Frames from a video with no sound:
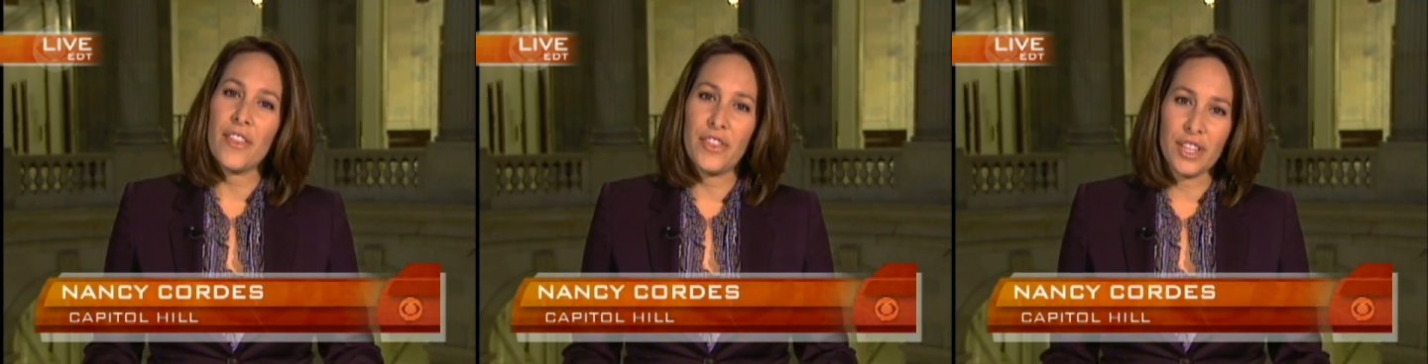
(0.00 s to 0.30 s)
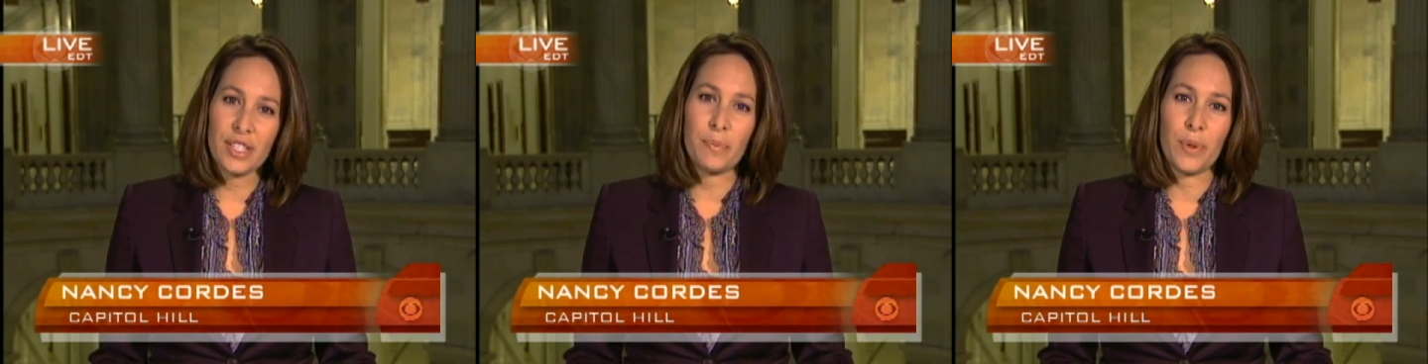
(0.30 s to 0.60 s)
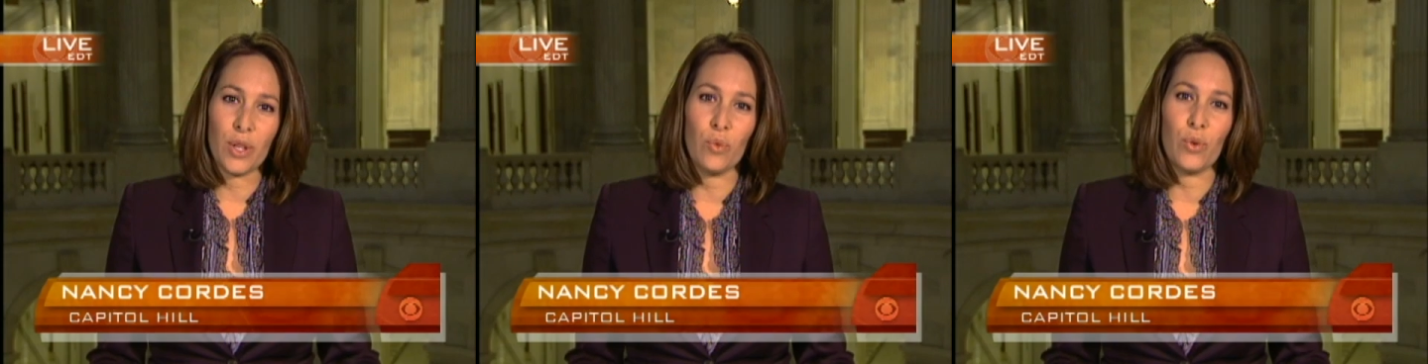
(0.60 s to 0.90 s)
that this
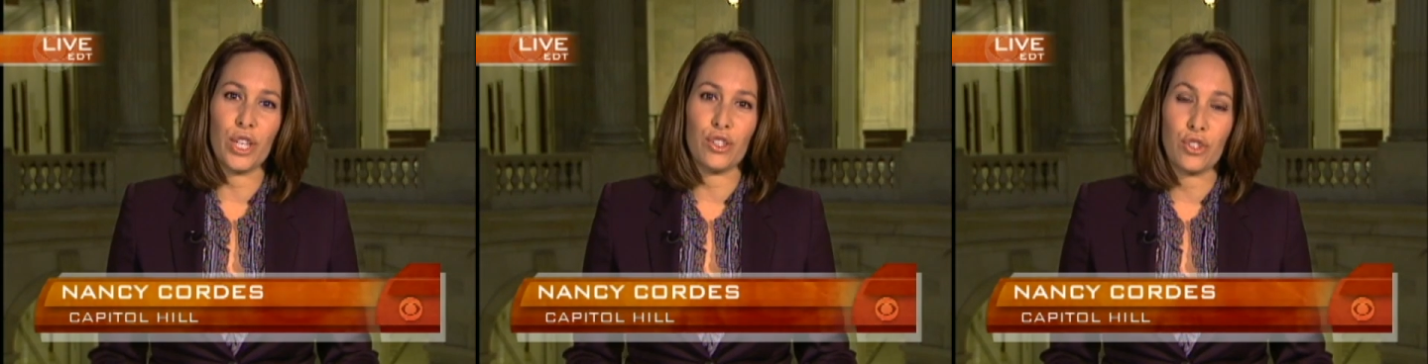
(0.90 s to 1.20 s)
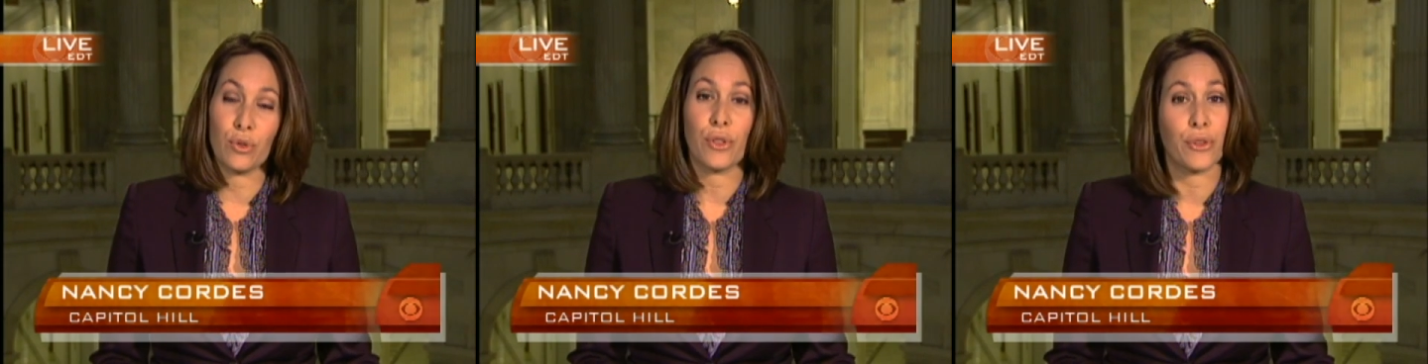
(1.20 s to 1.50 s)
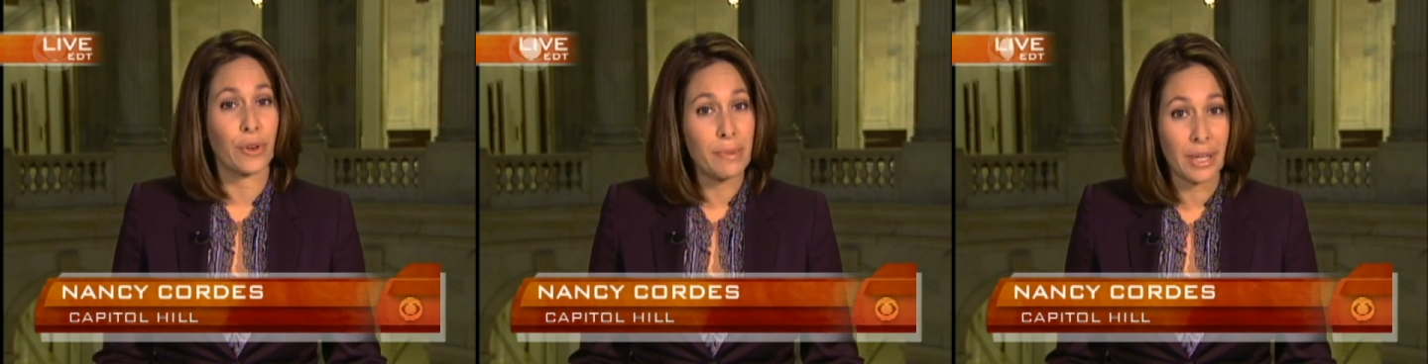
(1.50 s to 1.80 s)
bill would insure
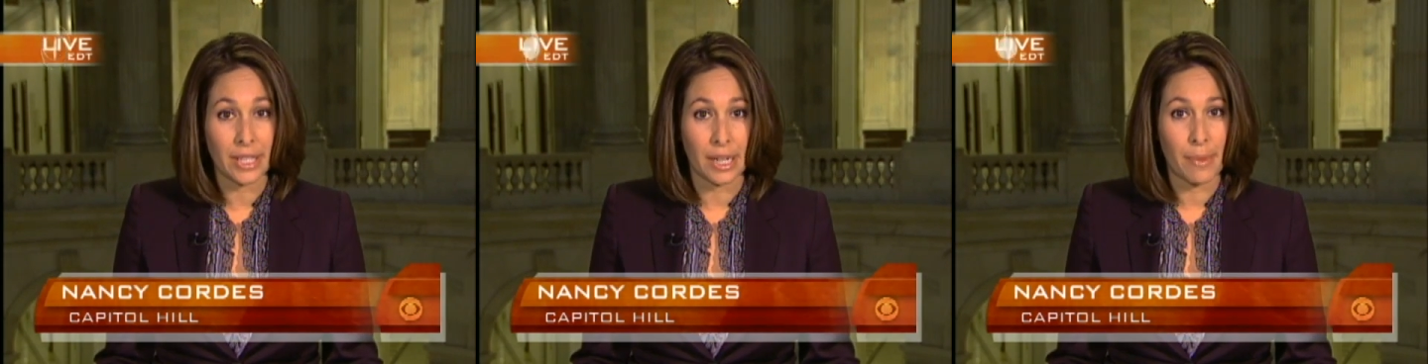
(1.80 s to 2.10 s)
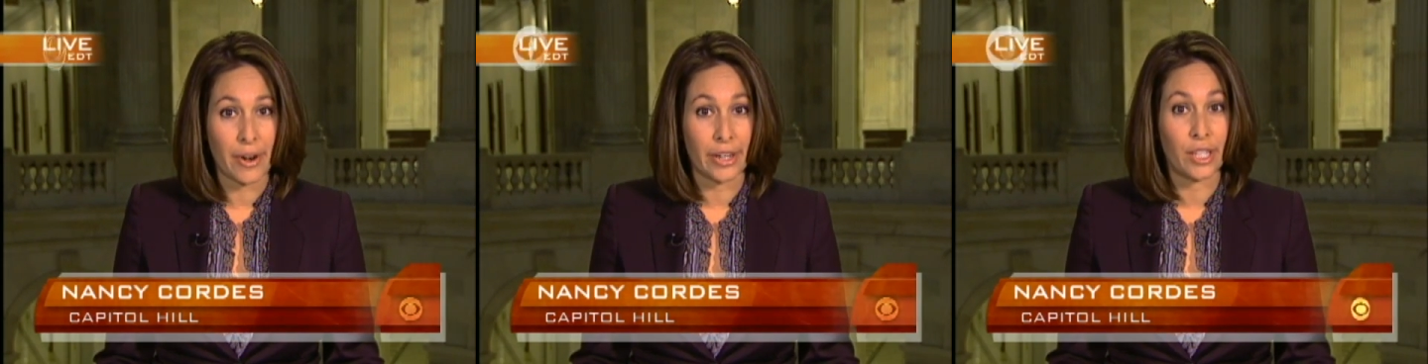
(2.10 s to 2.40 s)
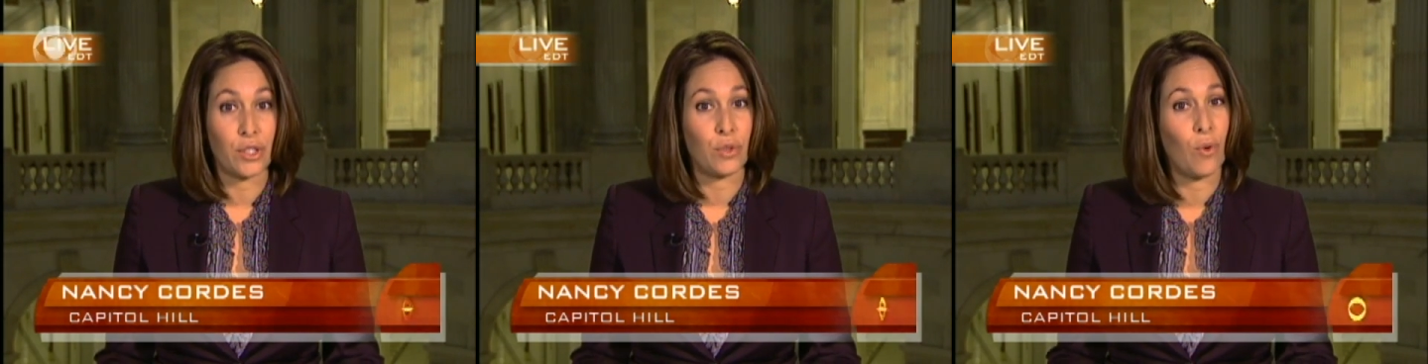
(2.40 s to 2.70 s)
30 million
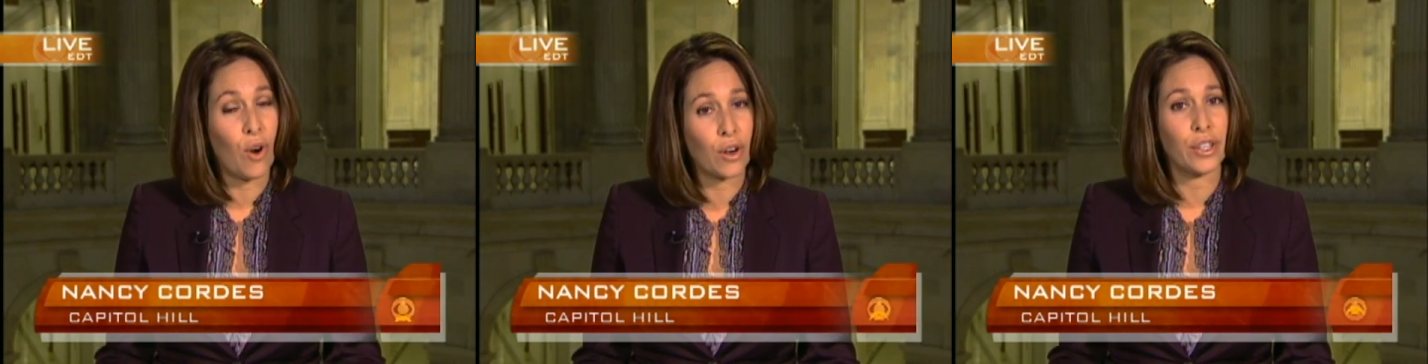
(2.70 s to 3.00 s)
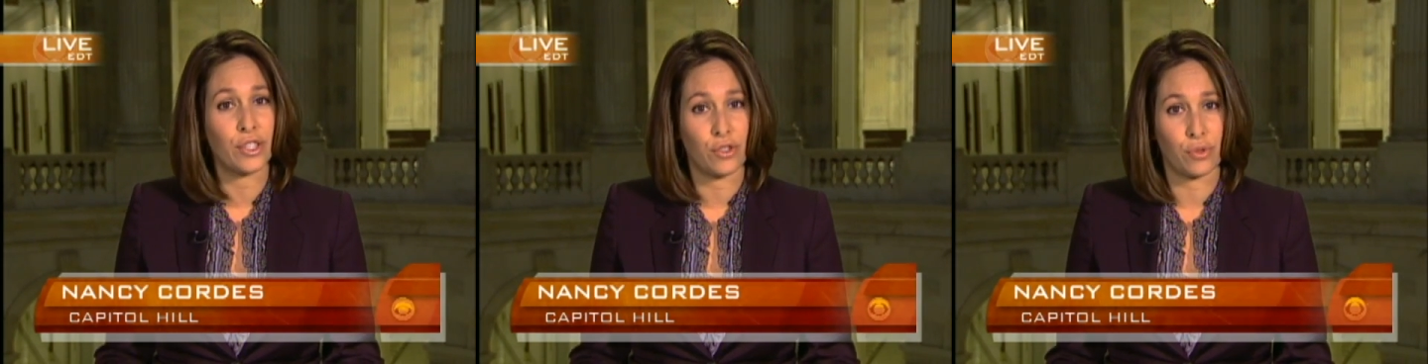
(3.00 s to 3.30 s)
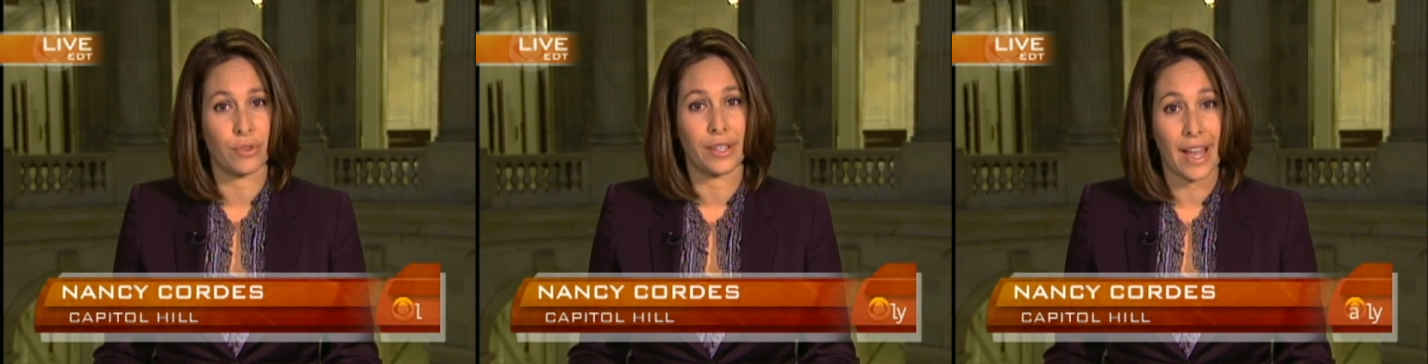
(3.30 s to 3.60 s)
Americans who aren't
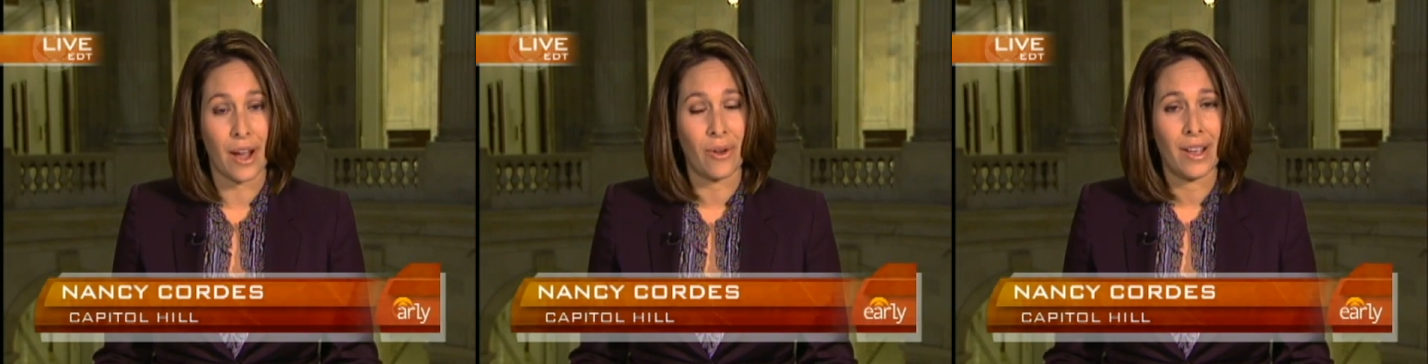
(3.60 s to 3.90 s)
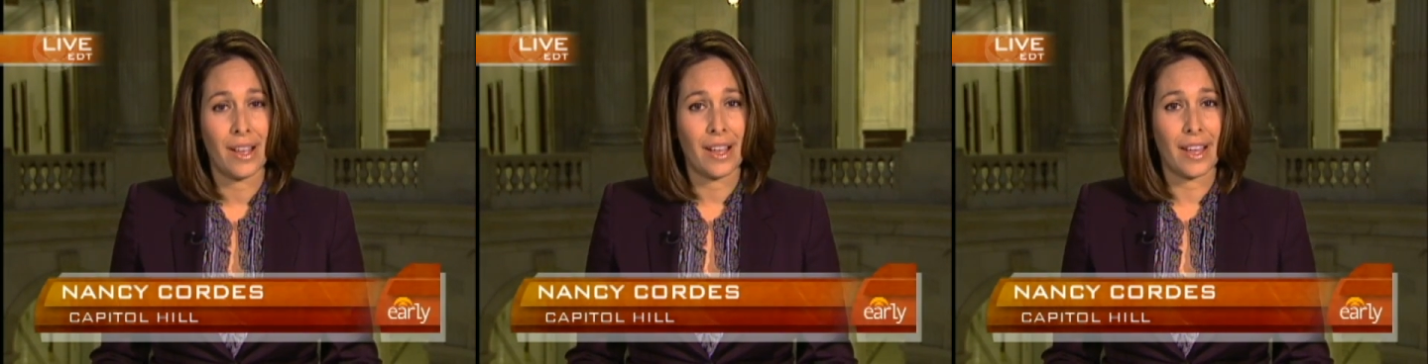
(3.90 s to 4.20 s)
insured now